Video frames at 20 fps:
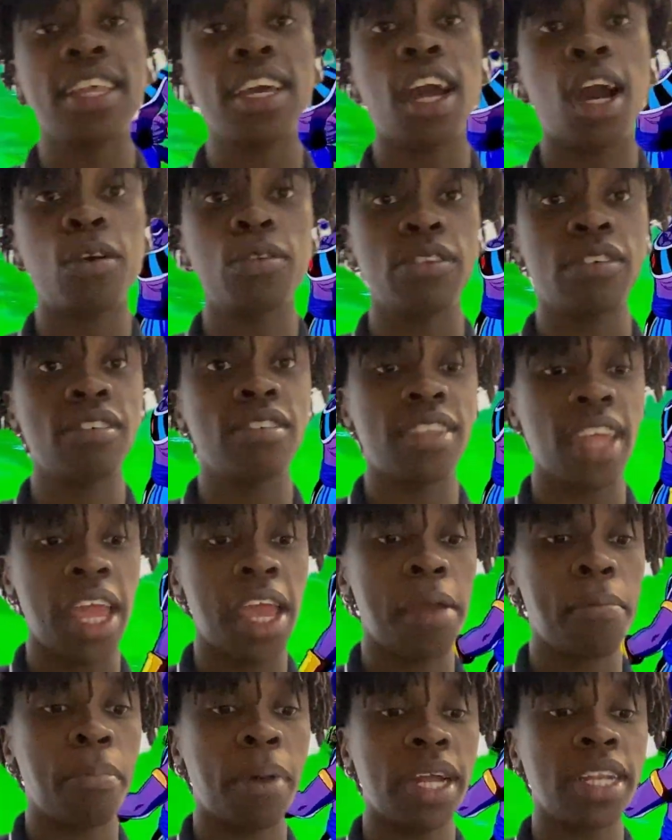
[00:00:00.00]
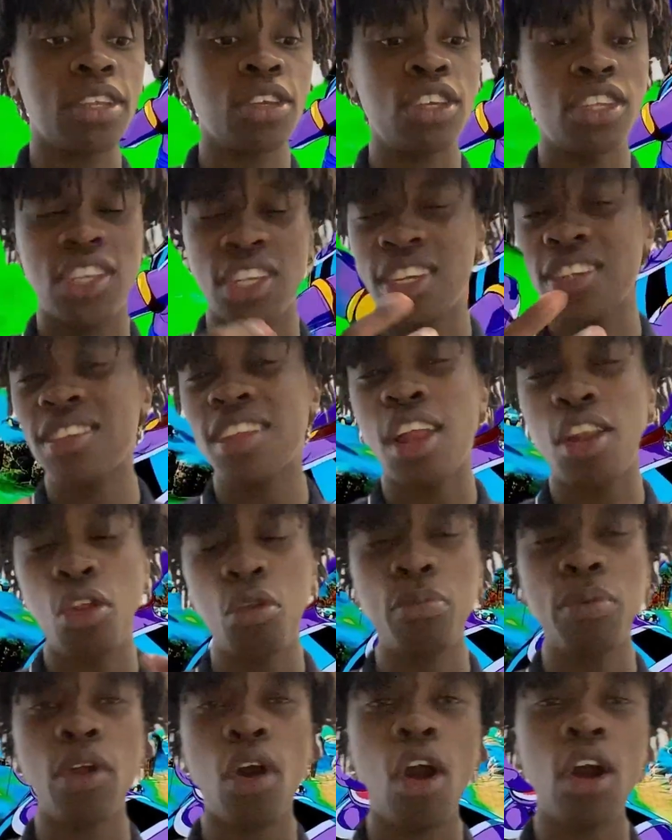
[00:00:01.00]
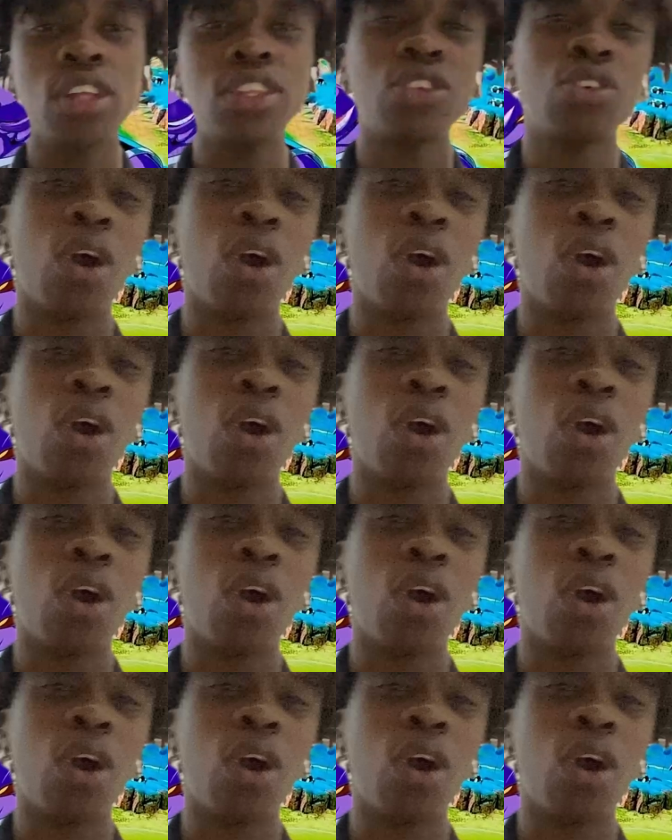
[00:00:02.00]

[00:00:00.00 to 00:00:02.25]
the counters there, but it's just a little bit hard.